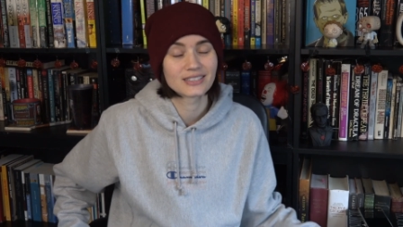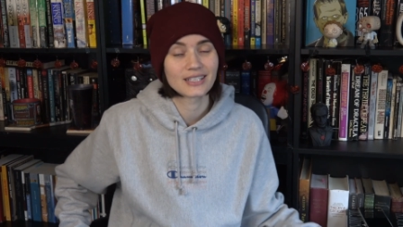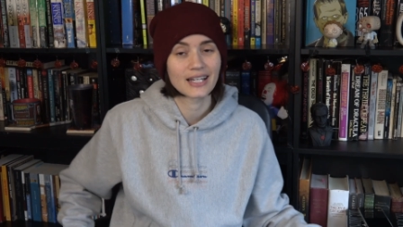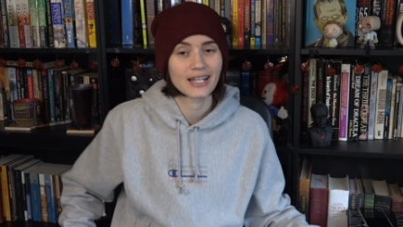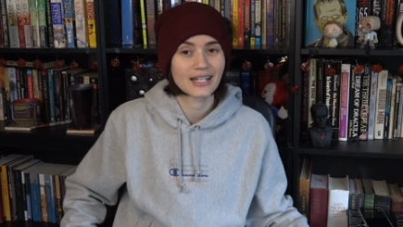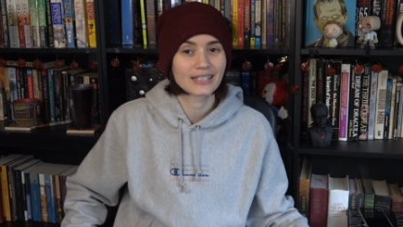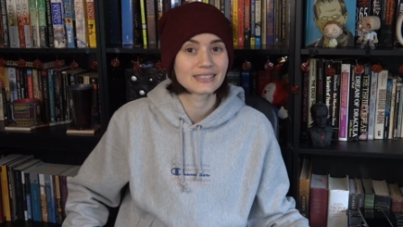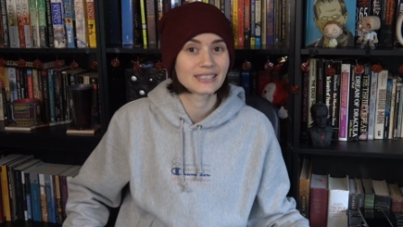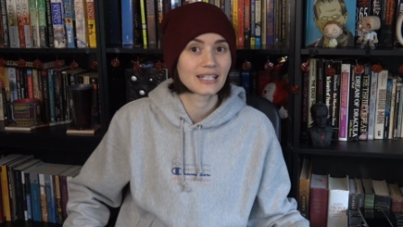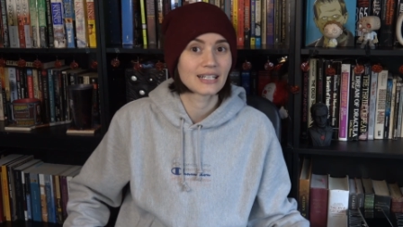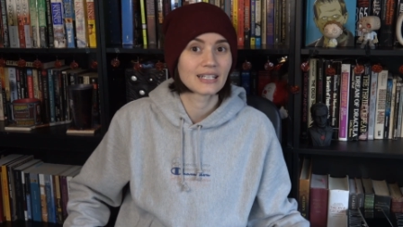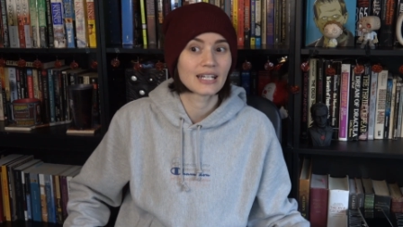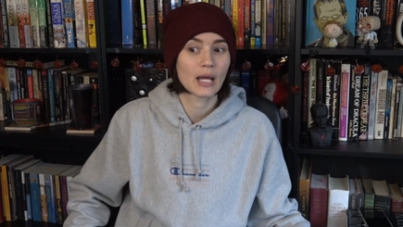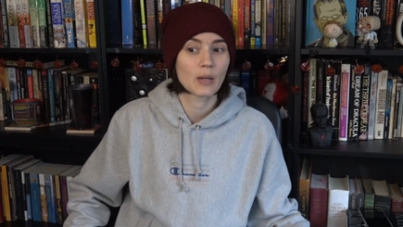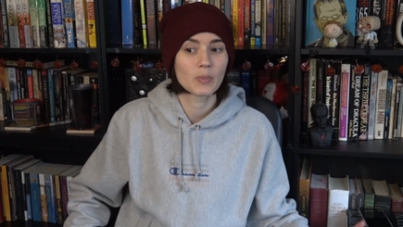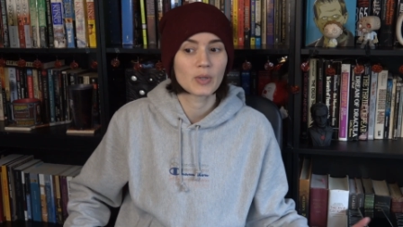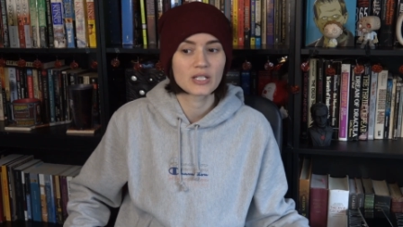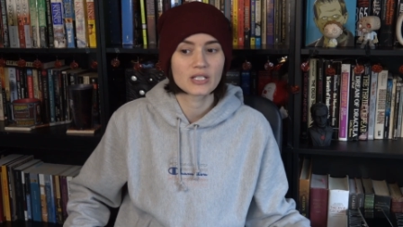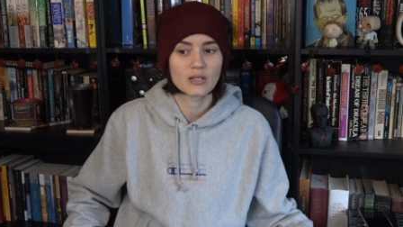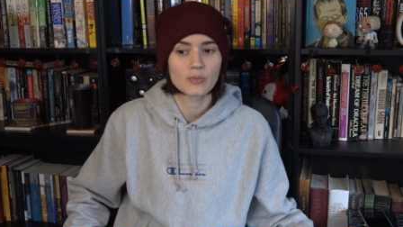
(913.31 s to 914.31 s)
like I said, I
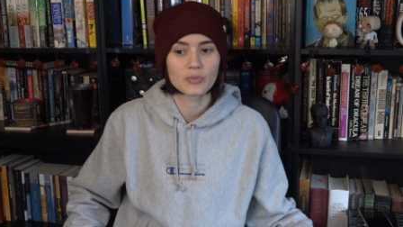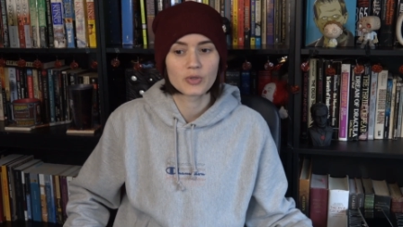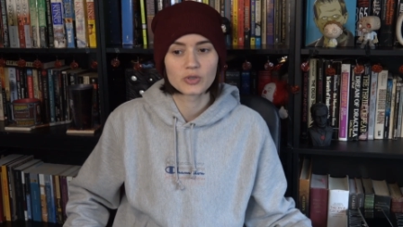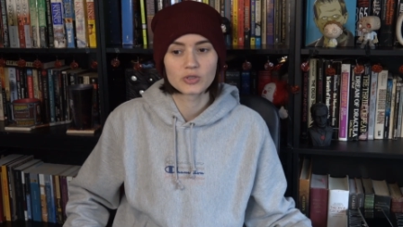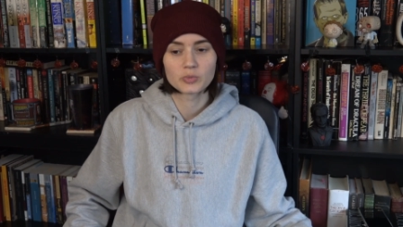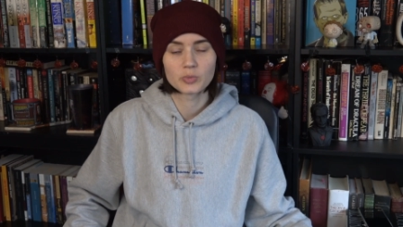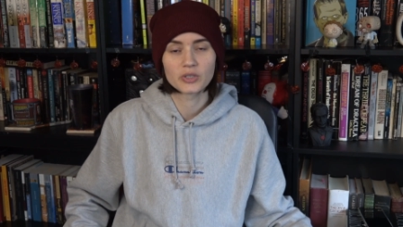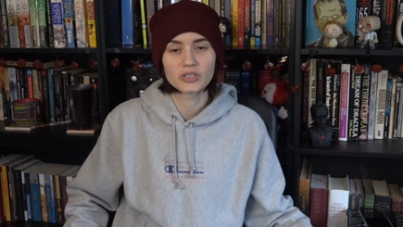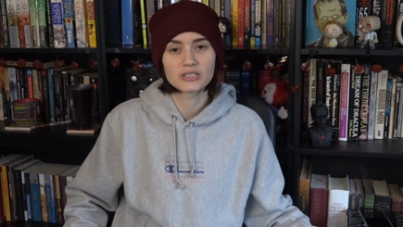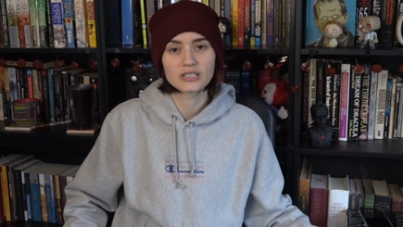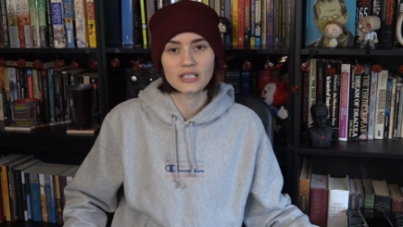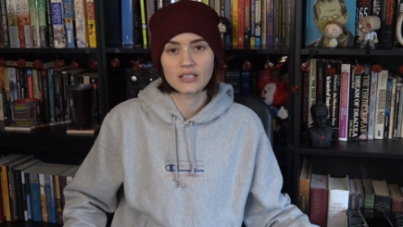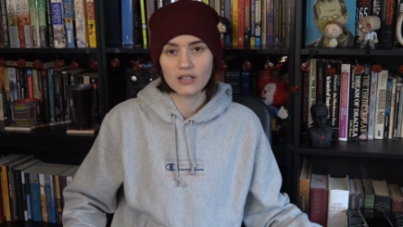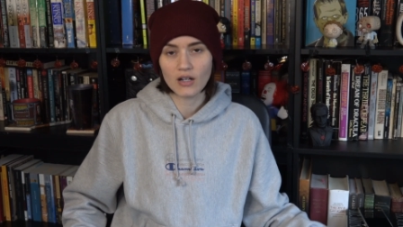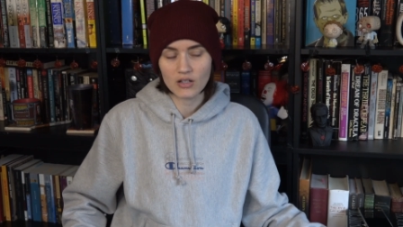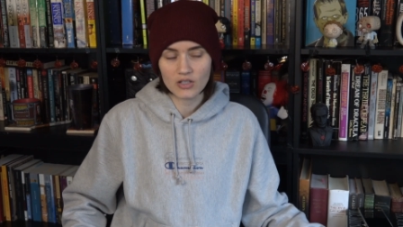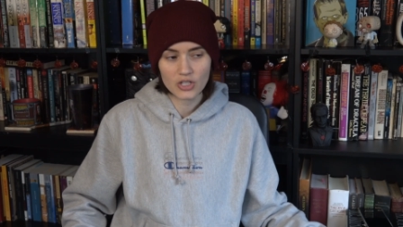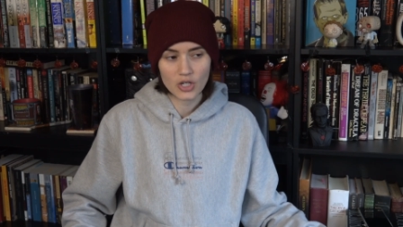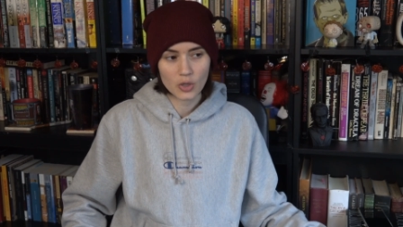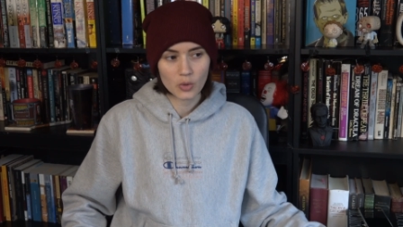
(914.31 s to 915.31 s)
picked up those books in
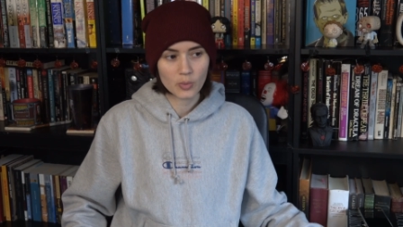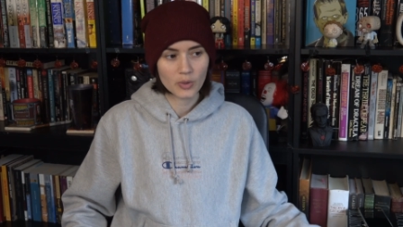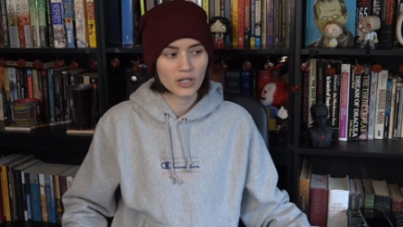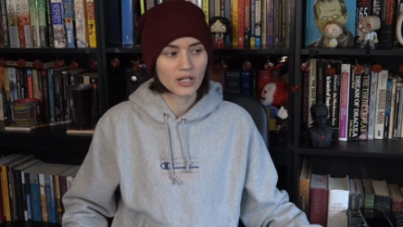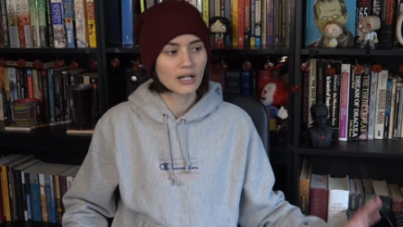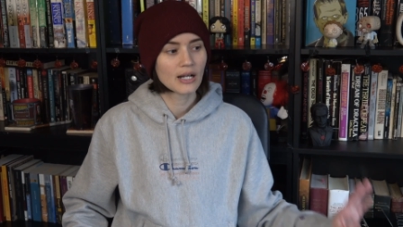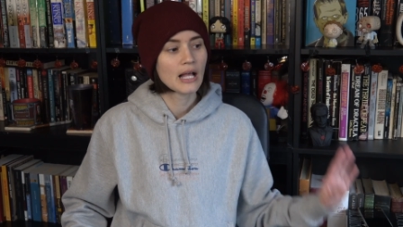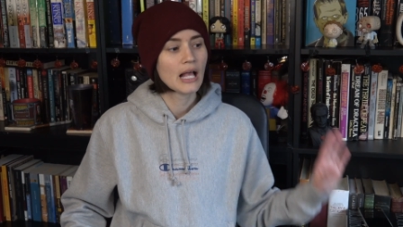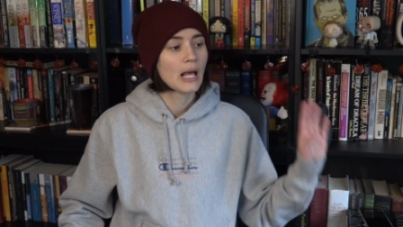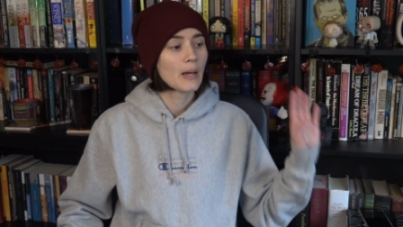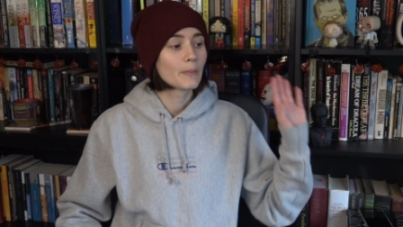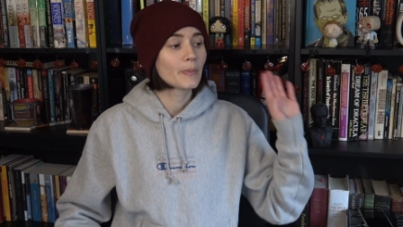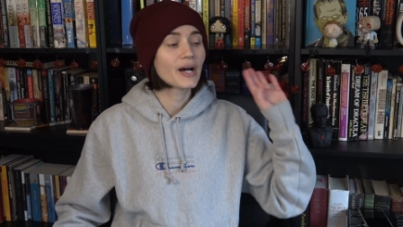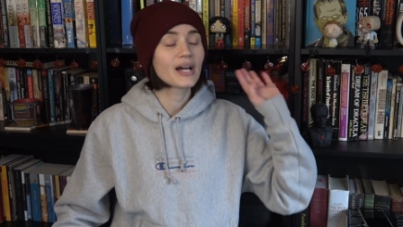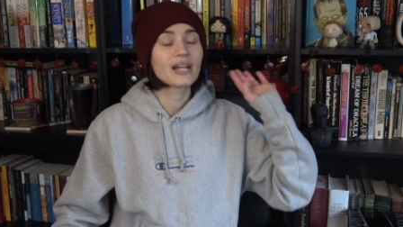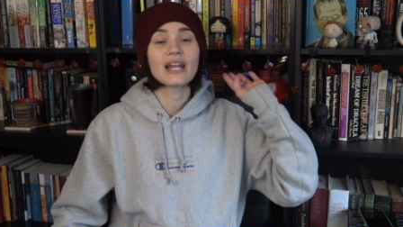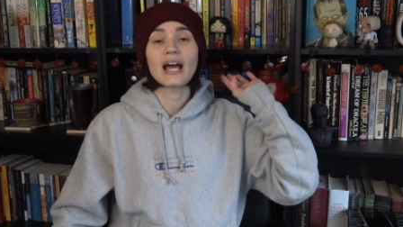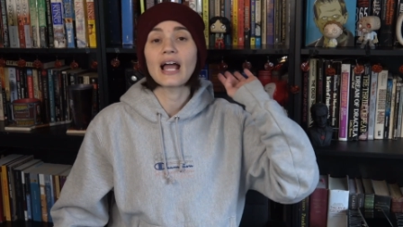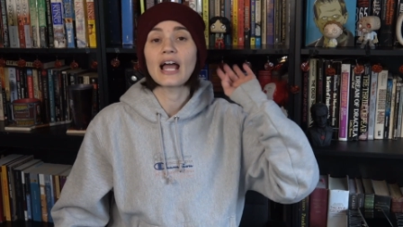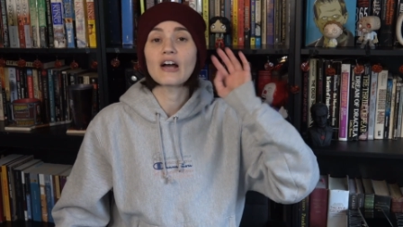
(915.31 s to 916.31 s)
October October,
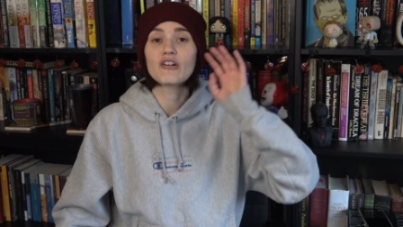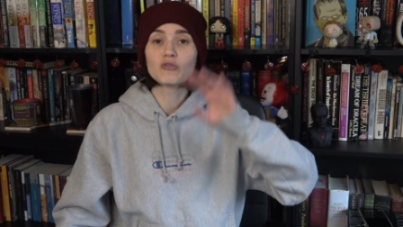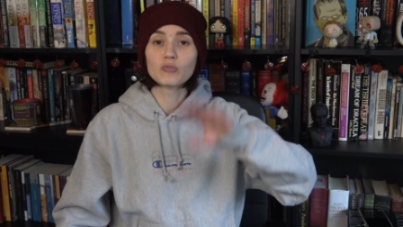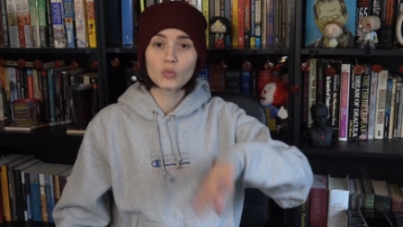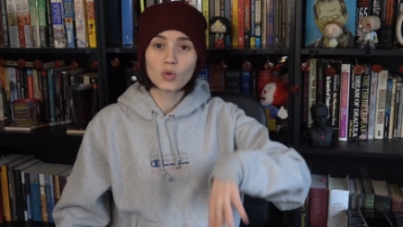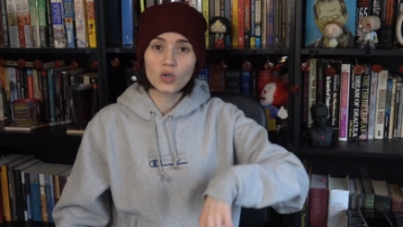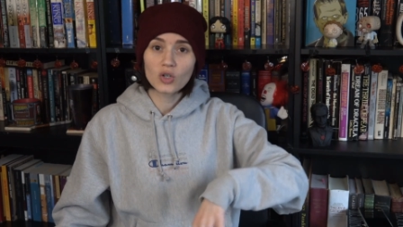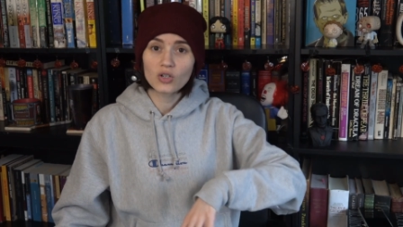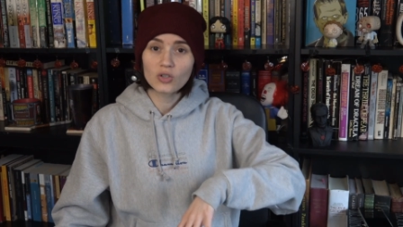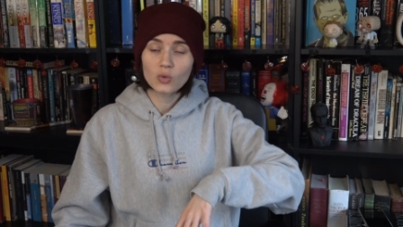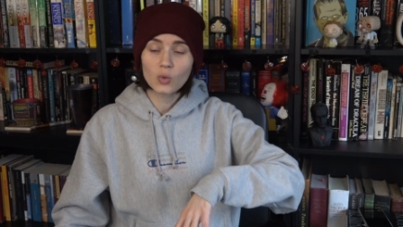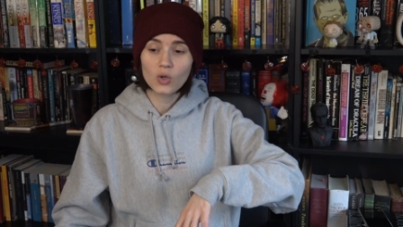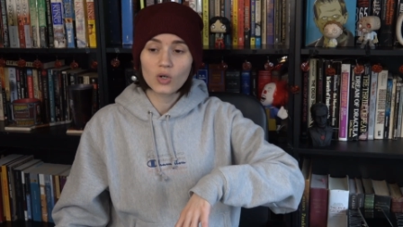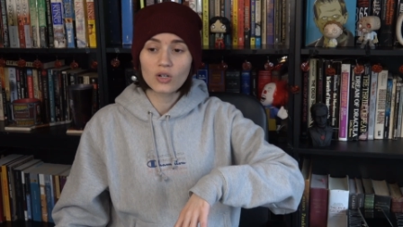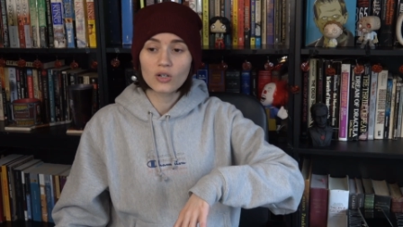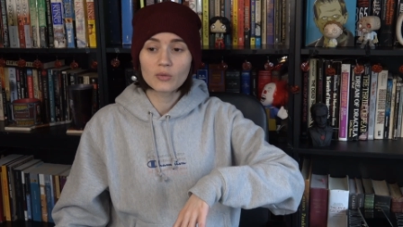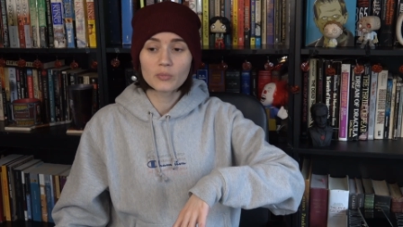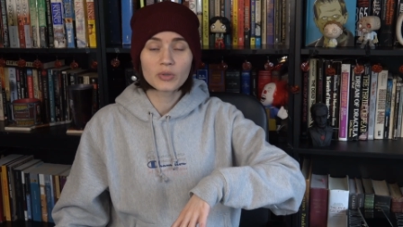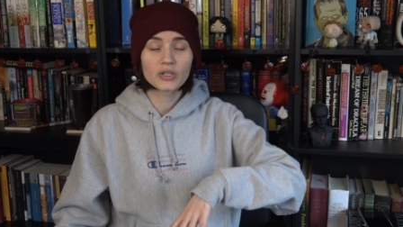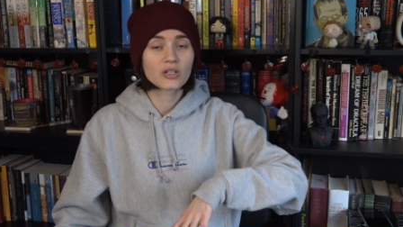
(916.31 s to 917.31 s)
but I have more
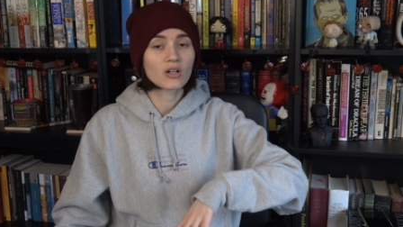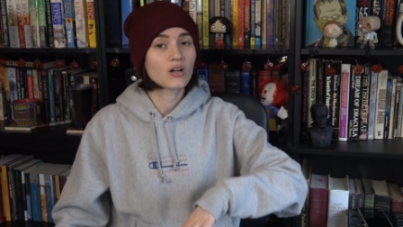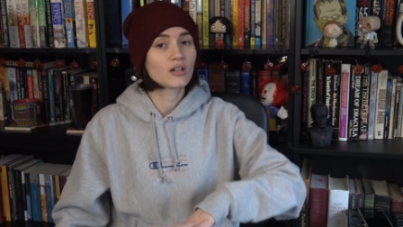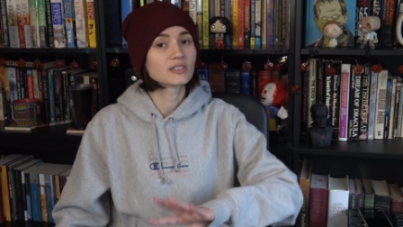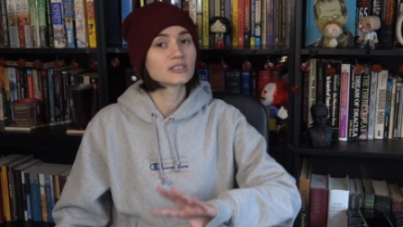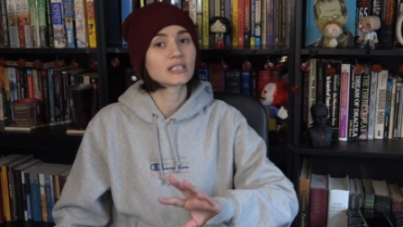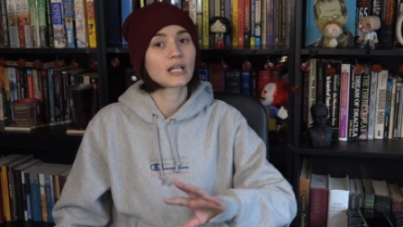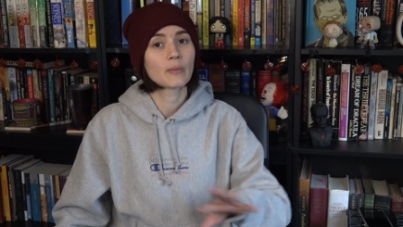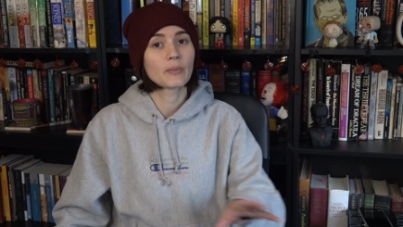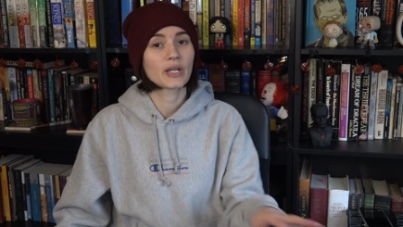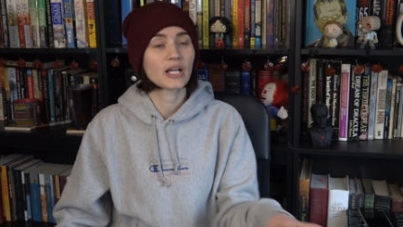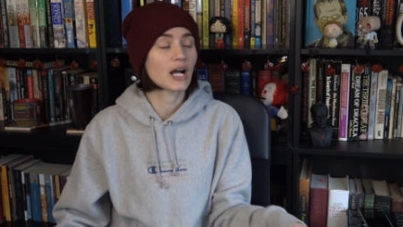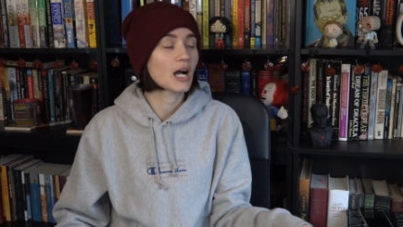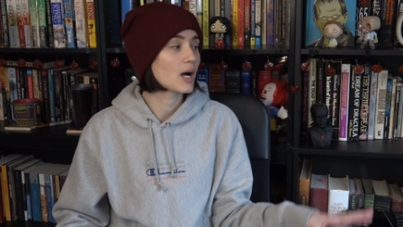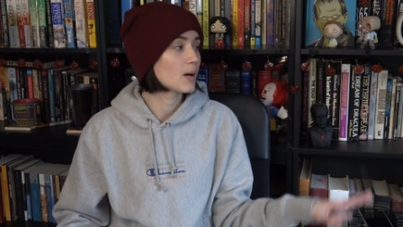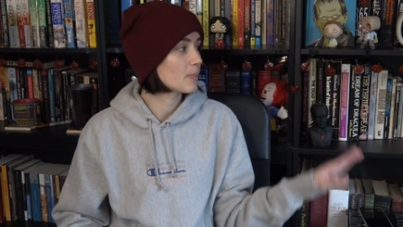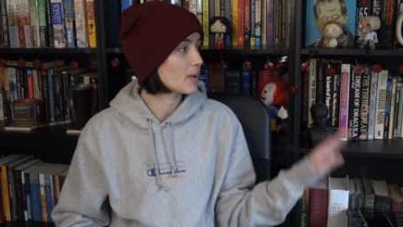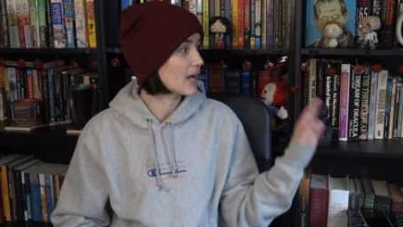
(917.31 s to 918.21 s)
horror book hauls coming up.